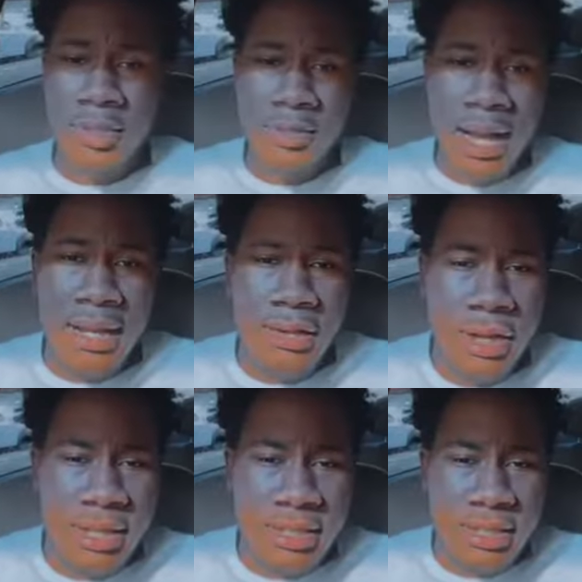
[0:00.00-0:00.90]
you're not
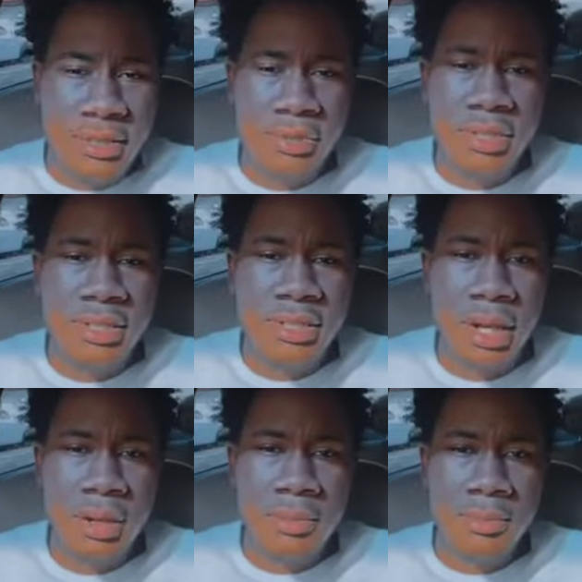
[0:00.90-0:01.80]
crazy, you just
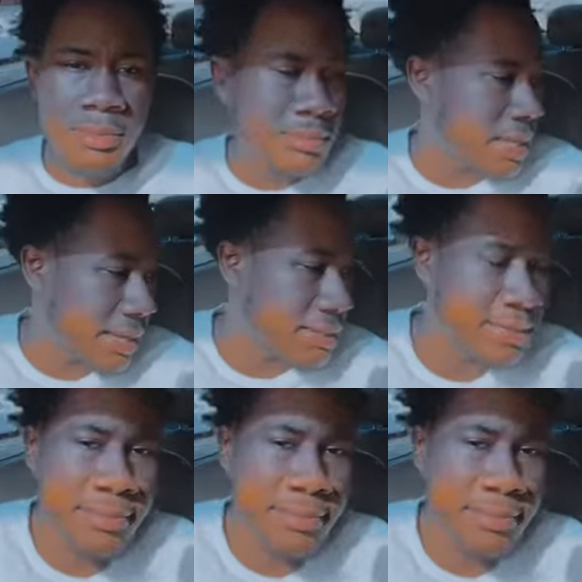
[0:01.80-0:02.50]
dumb. Like,